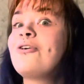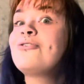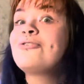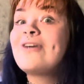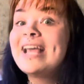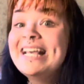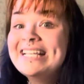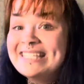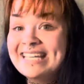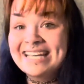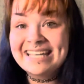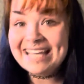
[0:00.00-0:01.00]

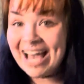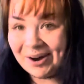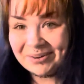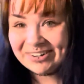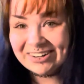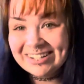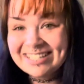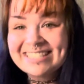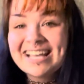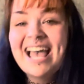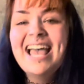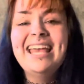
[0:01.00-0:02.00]
crazy encounters
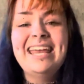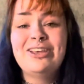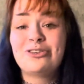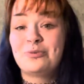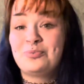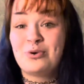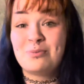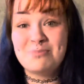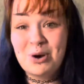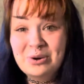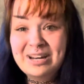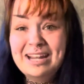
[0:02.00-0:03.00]
either
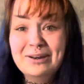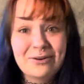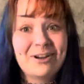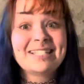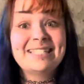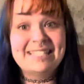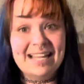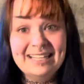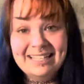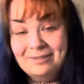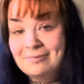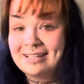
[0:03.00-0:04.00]
promoting or
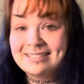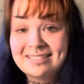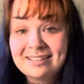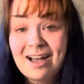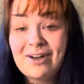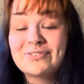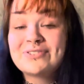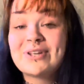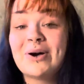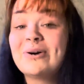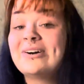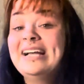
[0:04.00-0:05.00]
selling my stuff.
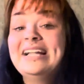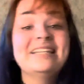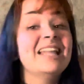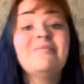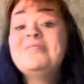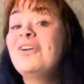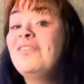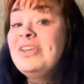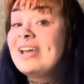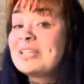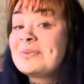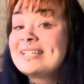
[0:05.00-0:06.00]
So let me know if you
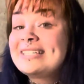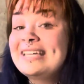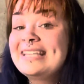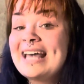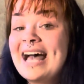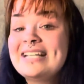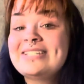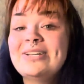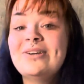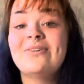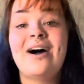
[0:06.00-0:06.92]
guys want to see that too.